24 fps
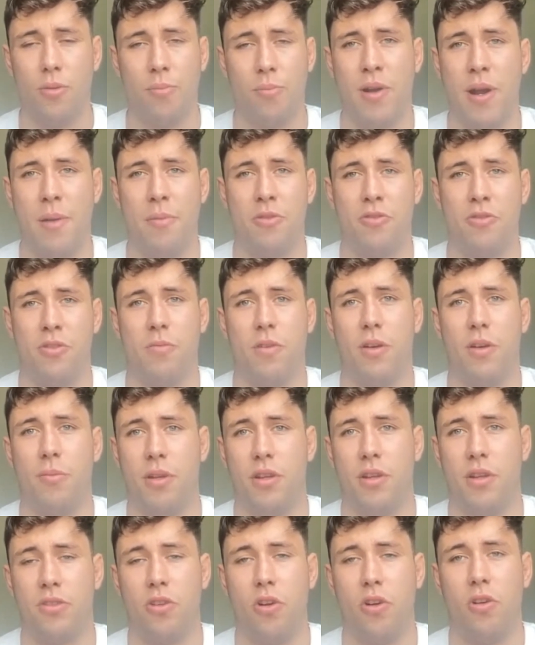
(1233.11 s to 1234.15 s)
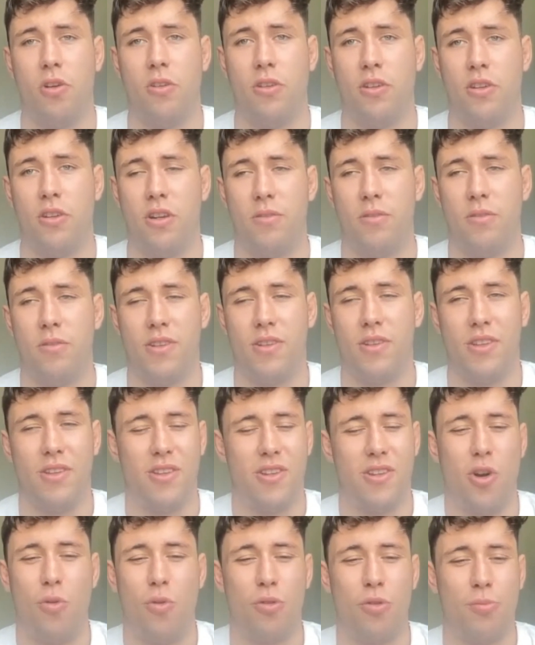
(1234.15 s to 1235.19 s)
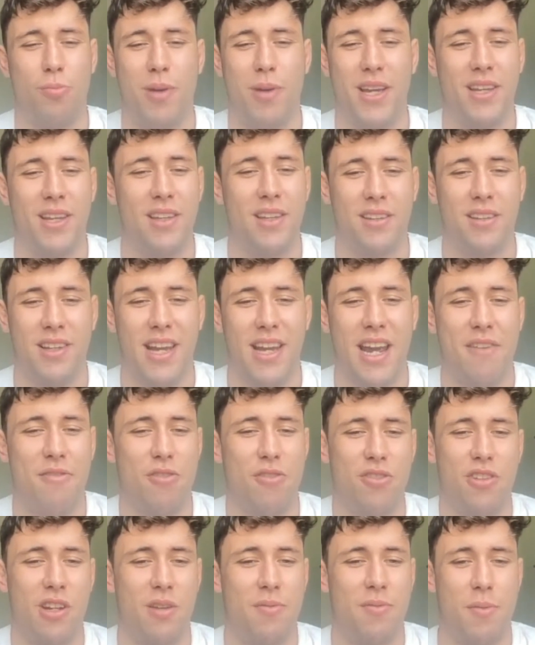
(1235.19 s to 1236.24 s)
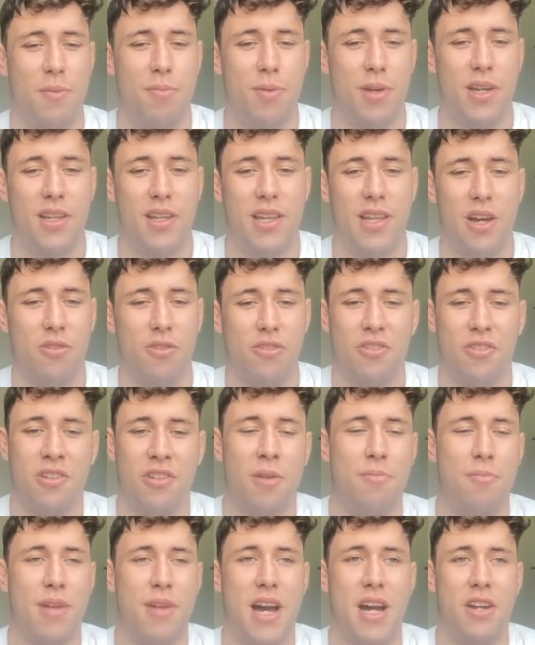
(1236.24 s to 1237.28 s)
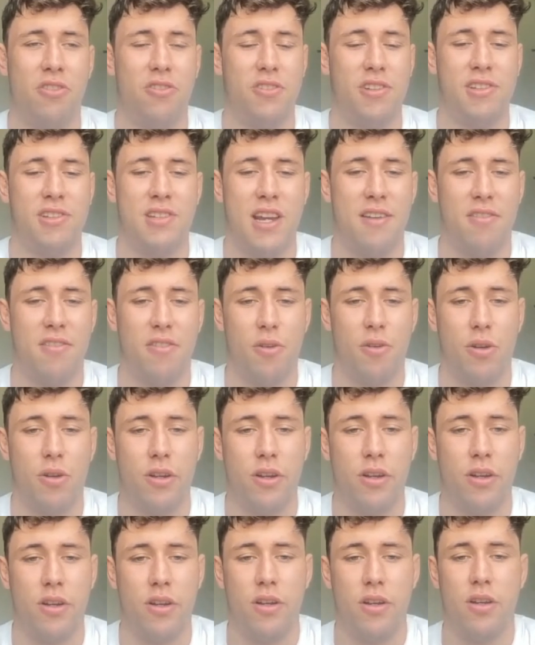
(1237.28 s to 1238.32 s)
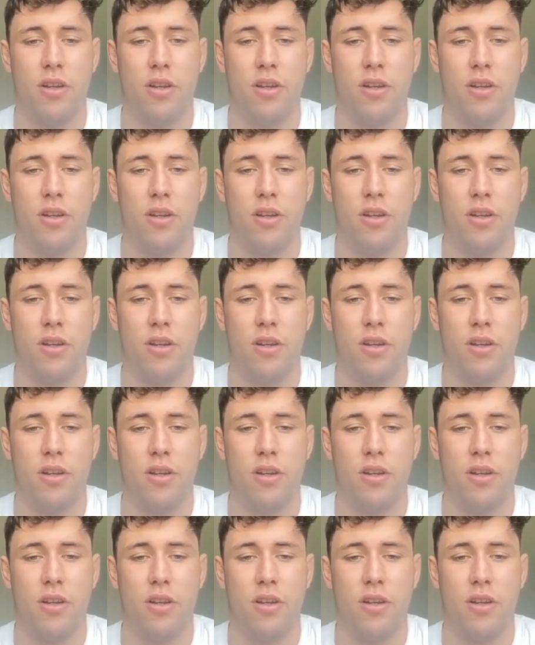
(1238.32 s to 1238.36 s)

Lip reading: Premiership rugby in Scotland, they're always big. Like everyone's going to be big. That would just come naturally to everyone.